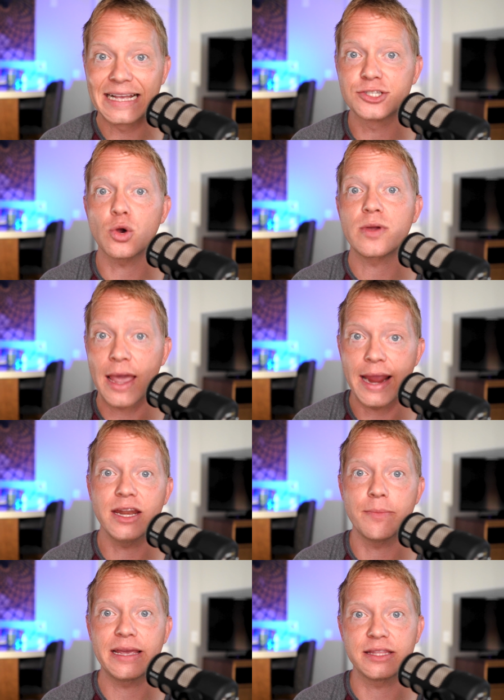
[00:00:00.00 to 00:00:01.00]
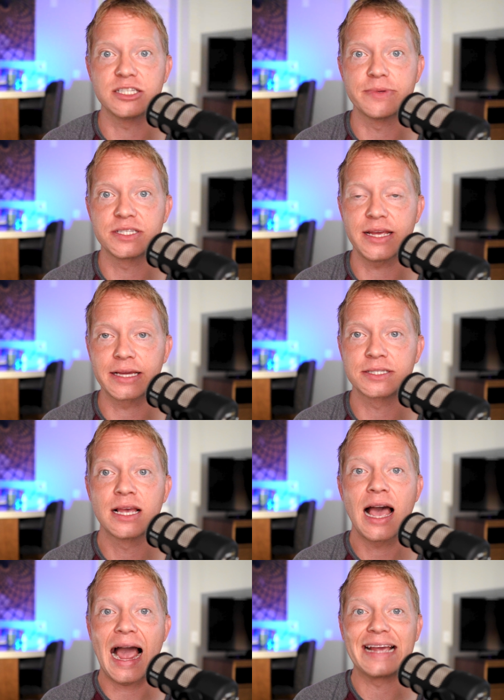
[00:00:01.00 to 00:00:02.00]
It's okay to make these mistakes.
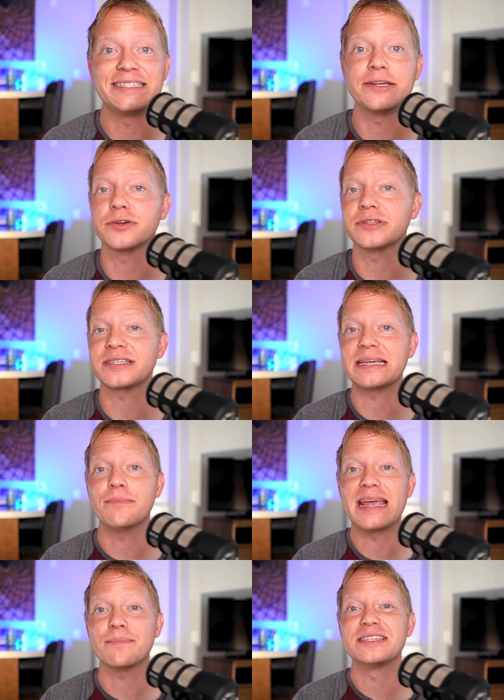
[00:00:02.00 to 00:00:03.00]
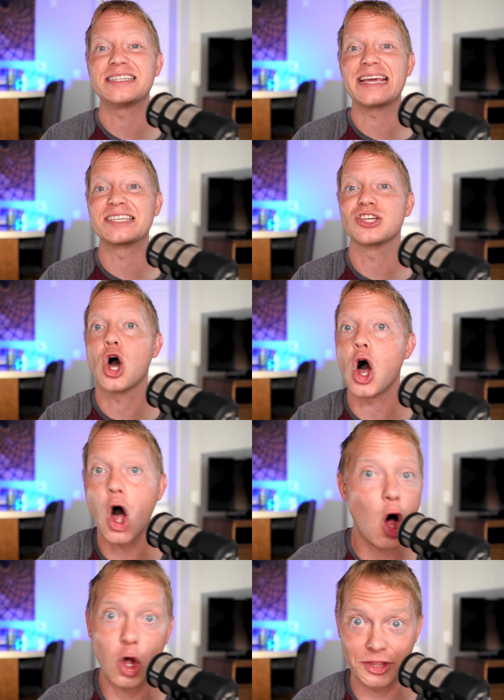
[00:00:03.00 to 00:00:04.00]
I seriously make mistakes
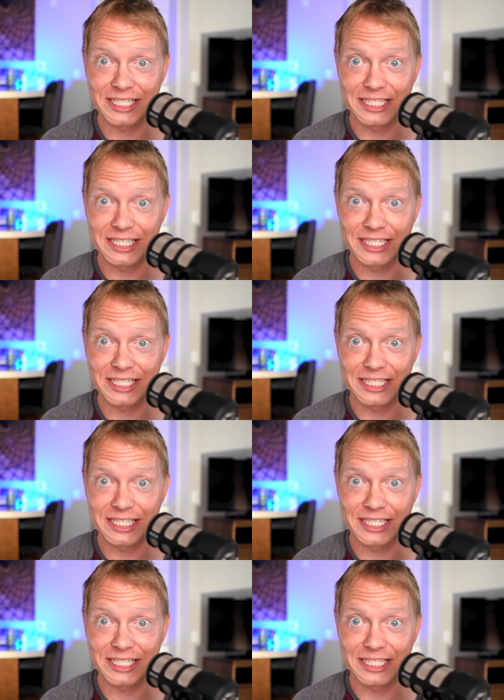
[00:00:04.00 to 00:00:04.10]
all the